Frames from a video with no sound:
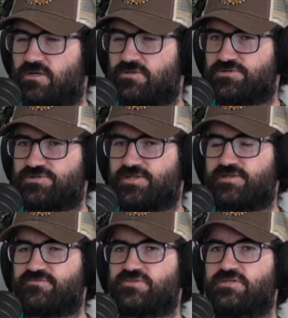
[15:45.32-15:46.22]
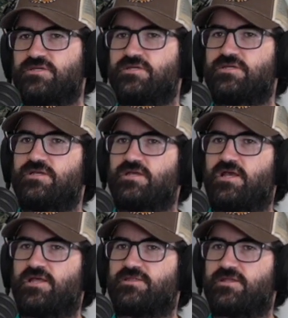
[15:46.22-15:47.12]
alternatives,
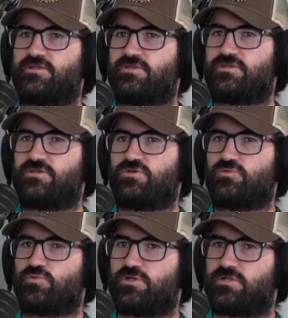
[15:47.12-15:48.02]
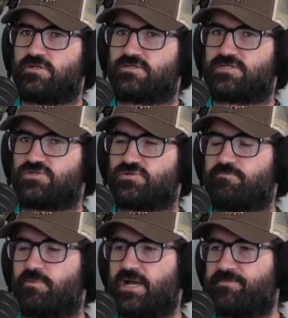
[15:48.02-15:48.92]
and that you would essentially
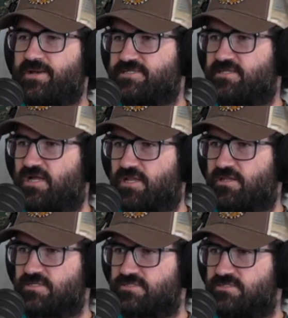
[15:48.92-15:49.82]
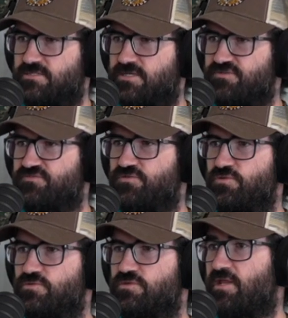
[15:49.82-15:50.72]
bypass a lot of this if
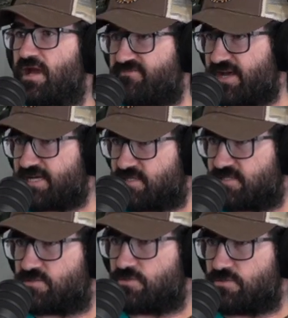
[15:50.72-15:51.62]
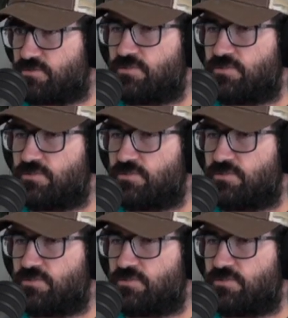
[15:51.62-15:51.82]
you did have access to